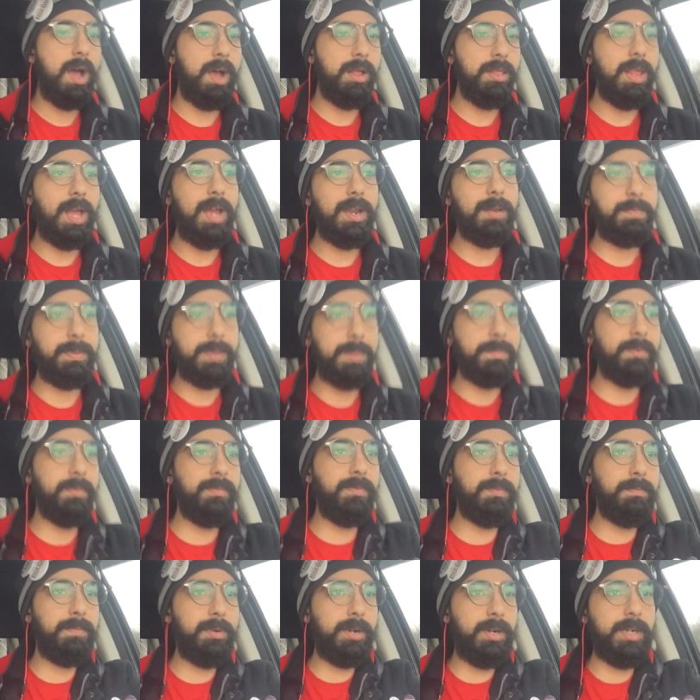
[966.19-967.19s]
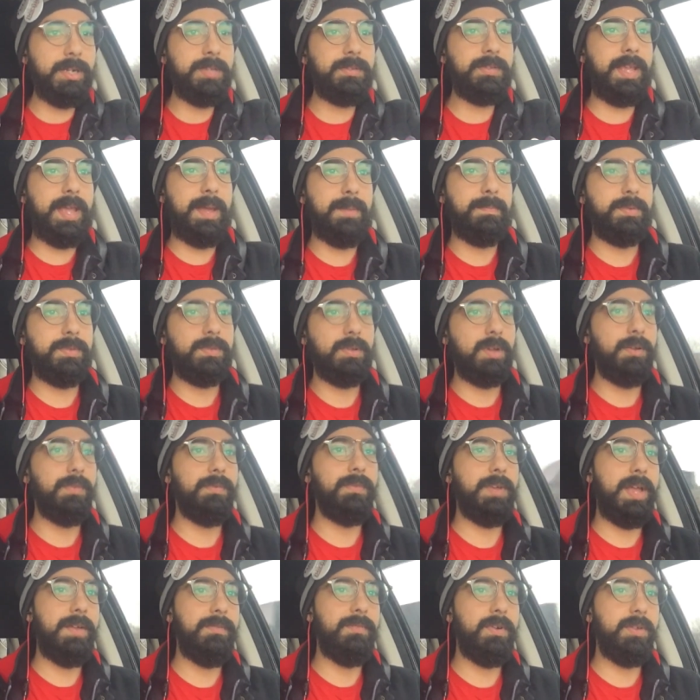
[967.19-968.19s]
a lot of people from Bernie's camp
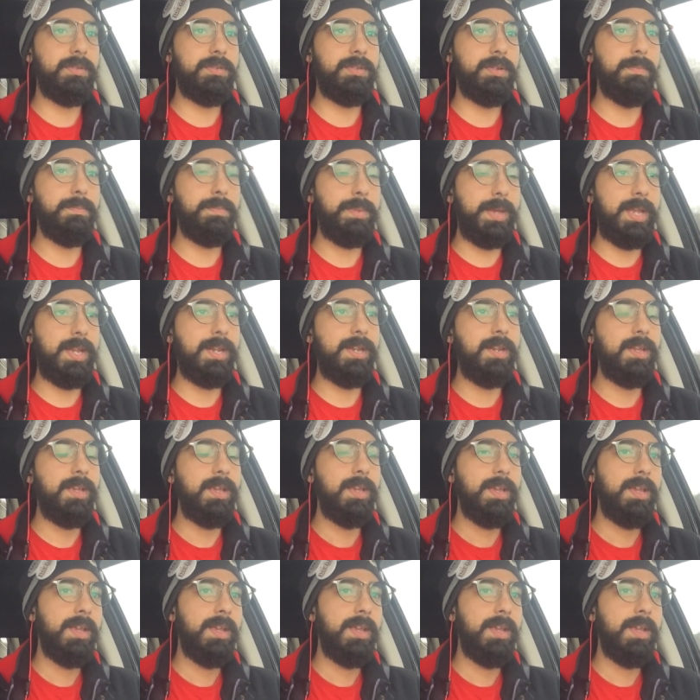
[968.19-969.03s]
have also been